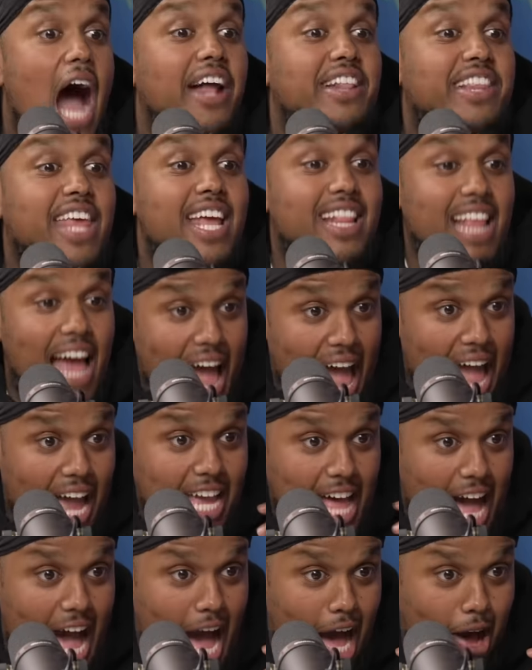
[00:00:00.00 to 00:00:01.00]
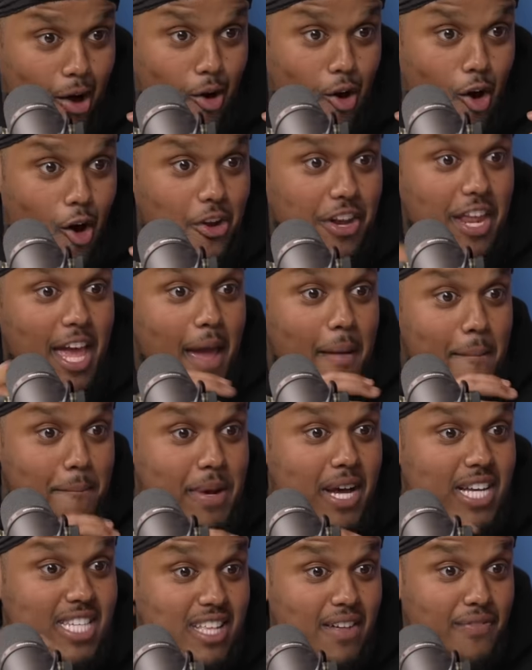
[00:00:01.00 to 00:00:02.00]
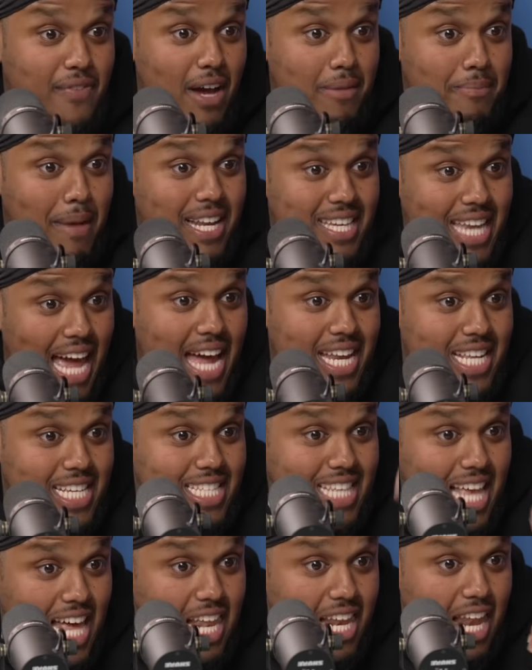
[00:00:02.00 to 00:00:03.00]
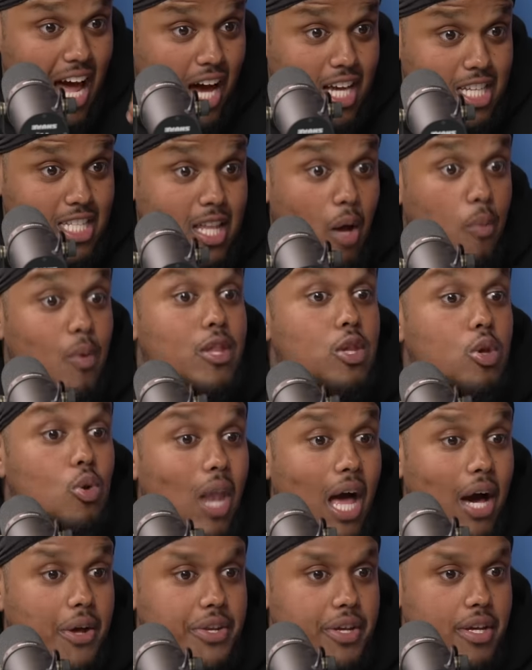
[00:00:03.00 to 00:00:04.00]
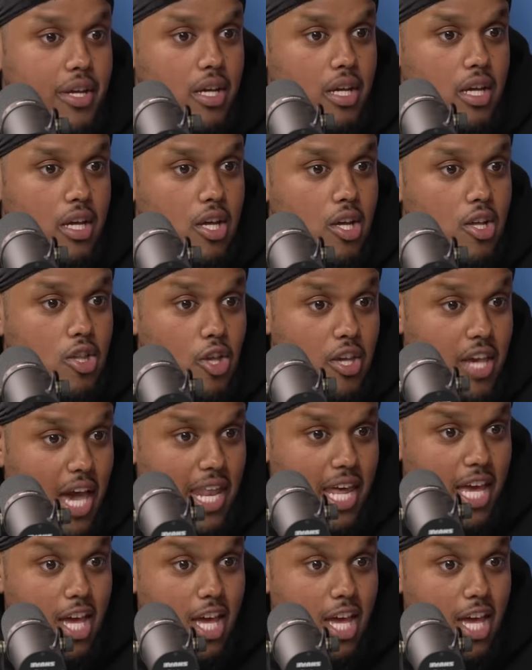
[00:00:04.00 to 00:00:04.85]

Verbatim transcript: I'll take the anger out on him because of the fact my dad is telling us that we're too loud. Mm. Do you